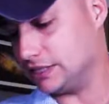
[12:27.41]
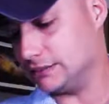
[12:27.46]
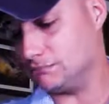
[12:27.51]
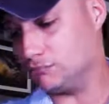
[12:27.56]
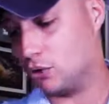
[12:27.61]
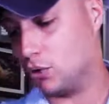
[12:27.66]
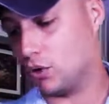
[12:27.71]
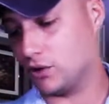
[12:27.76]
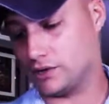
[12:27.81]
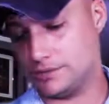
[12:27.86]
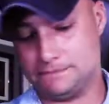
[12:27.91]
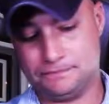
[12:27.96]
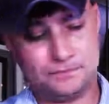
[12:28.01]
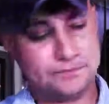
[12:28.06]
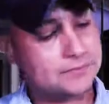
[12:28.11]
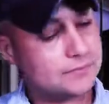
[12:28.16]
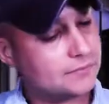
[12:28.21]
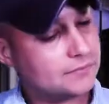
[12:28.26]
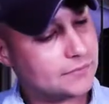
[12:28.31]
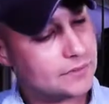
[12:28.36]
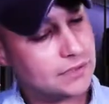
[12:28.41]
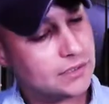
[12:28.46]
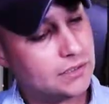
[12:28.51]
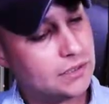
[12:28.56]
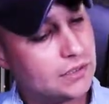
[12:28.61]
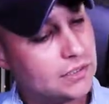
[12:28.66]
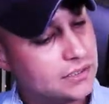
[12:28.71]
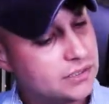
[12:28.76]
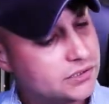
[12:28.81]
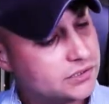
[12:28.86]
important.
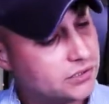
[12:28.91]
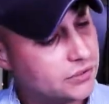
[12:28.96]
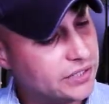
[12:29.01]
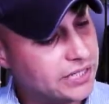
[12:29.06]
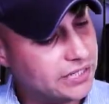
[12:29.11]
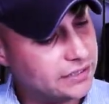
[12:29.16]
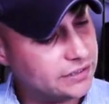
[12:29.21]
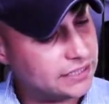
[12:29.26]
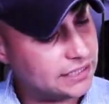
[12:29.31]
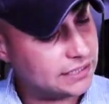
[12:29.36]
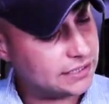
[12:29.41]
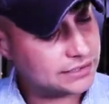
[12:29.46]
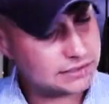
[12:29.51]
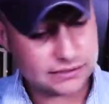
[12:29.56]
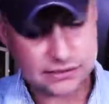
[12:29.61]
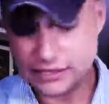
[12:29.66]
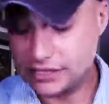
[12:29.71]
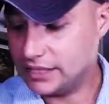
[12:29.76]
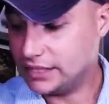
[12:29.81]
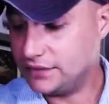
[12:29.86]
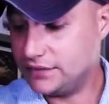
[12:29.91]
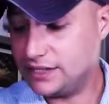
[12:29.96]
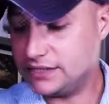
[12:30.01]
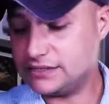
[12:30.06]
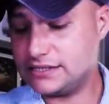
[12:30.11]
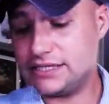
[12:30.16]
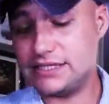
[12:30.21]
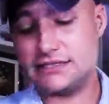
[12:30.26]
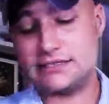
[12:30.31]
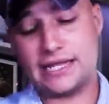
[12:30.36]
So here it is. This
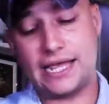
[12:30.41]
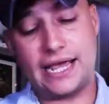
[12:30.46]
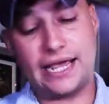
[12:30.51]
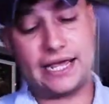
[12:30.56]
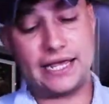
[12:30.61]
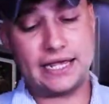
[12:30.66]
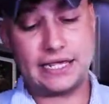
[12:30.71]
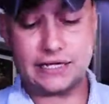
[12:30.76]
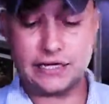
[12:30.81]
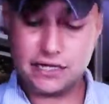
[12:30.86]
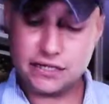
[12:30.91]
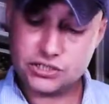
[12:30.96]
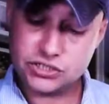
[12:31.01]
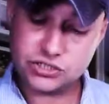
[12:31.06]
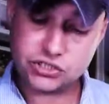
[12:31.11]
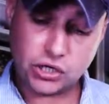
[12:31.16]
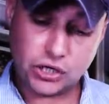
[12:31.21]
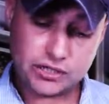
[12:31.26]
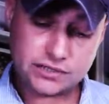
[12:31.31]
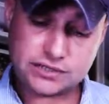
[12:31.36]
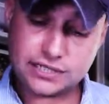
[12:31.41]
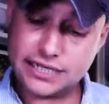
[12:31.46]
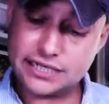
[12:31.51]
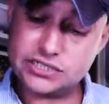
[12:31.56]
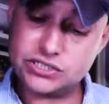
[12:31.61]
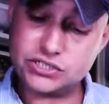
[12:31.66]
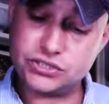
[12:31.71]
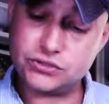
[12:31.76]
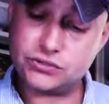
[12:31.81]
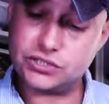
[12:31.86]
is a Darkside
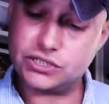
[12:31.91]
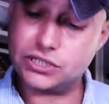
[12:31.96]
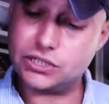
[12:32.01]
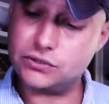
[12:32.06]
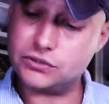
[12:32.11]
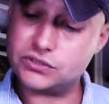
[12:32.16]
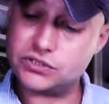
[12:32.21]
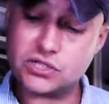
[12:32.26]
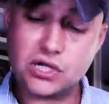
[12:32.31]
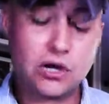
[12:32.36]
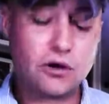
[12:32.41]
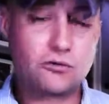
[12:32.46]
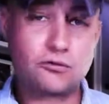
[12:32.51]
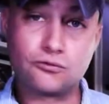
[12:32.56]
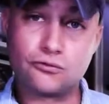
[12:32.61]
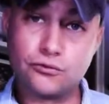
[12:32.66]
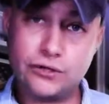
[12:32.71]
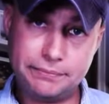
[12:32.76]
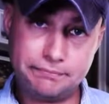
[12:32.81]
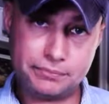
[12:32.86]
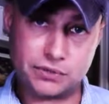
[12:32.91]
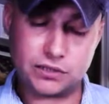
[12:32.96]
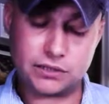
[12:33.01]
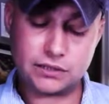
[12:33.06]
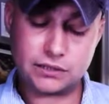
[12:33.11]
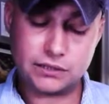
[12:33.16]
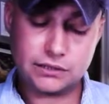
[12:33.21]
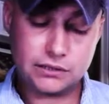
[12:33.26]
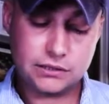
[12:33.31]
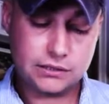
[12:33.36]
Studios
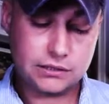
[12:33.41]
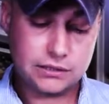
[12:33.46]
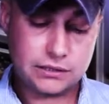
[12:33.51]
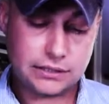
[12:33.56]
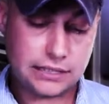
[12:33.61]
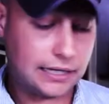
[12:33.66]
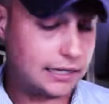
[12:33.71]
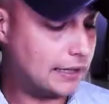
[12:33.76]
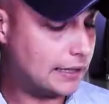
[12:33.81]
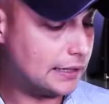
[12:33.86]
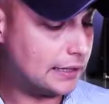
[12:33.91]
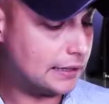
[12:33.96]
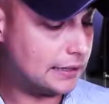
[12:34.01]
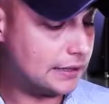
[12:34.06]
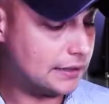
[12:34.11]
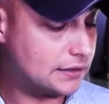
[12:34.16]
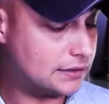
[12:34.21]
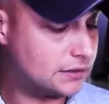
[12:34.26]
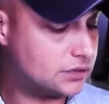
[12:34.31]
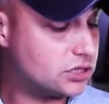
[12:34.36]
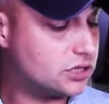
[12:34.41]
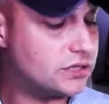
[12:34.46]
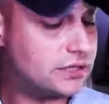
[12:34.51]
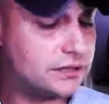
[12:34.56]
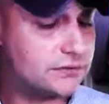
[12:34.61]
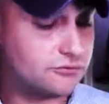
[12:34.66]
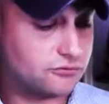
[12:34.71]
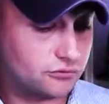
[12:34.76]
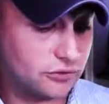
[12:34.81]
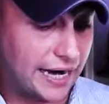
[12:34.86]
Ripper
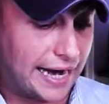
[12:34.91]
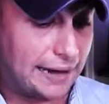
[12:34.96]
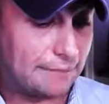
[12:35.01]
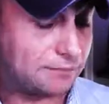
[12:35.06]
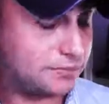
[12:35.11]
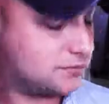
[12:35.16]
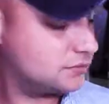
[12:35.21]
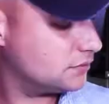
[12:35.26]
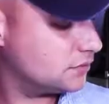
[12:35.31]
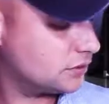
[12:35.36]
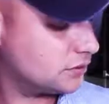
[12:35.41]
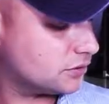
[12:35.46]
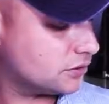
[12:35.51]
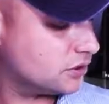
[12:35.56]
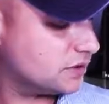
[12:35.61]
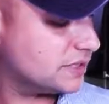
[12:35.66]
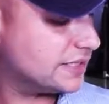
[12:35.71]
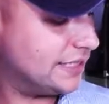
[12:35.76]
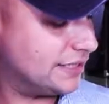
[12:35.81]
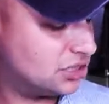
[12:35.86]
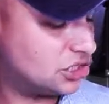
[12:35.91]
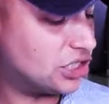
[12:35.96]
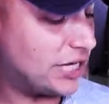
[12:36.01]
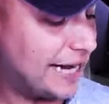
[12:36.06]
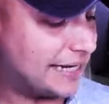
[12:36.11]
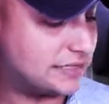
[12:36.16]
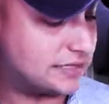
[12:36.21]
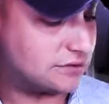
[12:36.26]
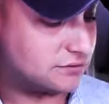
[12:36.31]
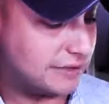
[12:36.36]
wrap, or skin
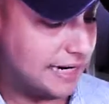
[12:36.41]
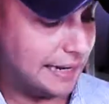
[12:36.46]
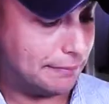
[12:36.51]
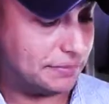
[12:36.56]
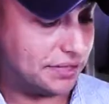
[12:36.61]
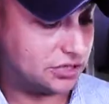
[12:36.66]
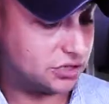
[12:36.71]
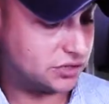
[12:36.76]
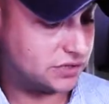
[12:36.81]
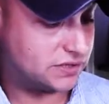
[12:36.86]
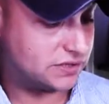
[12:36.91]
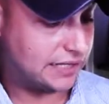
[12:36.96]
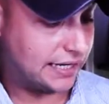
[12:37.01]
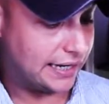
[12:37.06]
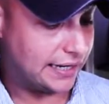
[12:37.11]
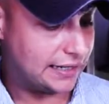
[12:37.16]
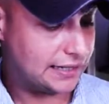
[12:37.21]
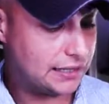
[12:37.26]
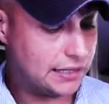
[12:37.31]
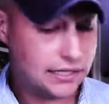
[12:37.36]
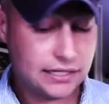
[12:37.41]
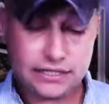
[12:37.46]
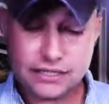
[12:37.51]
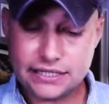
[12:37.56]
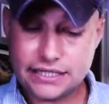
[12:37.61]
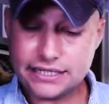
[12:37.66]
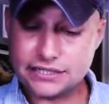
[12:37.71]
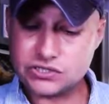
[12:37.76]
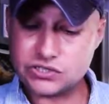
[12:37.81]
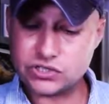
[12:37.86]
chassis wrap, I should say,
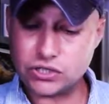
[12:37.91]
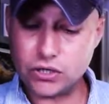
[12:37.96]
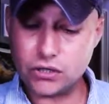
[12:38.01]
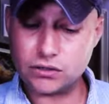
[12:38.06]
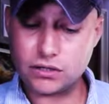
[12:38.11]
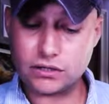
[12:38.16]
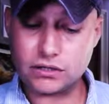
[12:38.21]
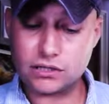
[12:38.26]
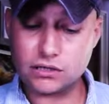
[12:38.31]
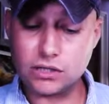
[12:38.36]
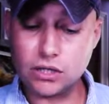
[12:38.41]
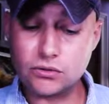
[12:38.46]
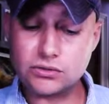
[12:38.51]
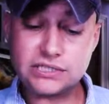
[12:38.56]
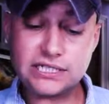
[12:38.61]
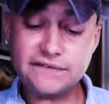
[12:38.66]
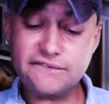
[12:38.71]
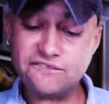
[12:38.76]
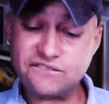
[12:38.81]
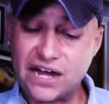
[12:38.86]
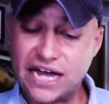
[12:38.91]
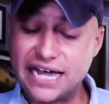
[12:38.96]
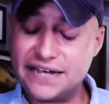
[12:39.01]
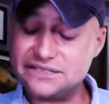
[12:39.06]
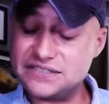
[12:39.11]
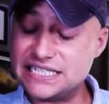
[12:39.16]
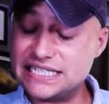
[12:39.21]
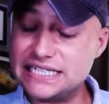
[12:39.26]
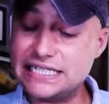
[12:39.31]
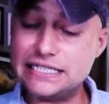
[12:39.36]
installed on a Losi
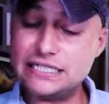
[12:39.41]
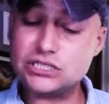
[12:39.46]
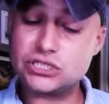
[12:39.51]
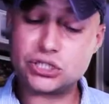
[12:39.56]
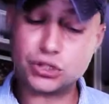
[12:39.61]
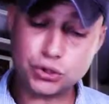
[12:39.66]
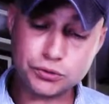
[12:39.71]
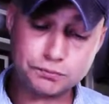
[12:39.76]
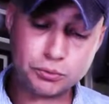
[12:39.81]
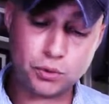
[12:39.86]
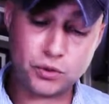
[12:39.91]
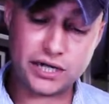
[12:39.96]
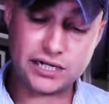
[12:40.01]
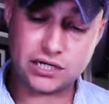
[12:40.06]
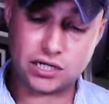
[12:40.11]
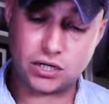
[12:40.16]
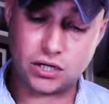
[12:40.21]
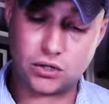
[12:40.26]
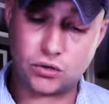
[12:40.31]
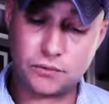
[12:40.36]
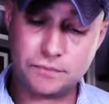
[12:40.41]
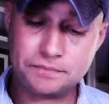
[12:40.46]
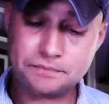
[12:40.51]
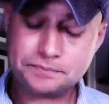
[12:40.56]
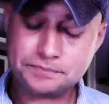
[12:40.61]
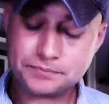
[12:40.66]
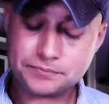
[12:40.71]
5IVE 2.0